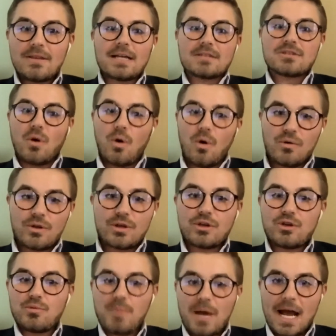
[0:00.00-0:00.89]
that's mm-hmm.
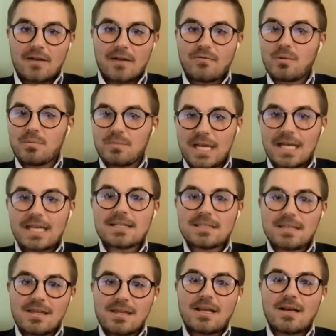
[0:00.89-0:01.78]
holding you back from
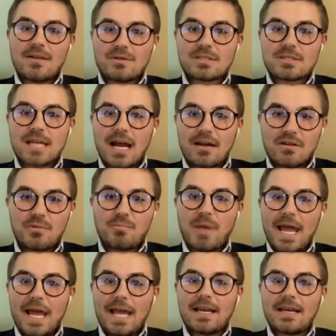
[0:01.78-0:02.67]
getting to the other side of the
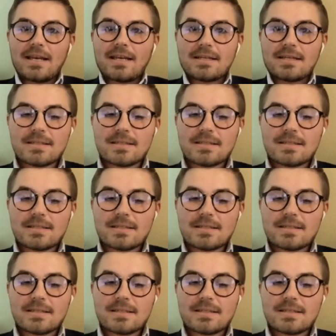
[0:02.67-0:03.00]
pain.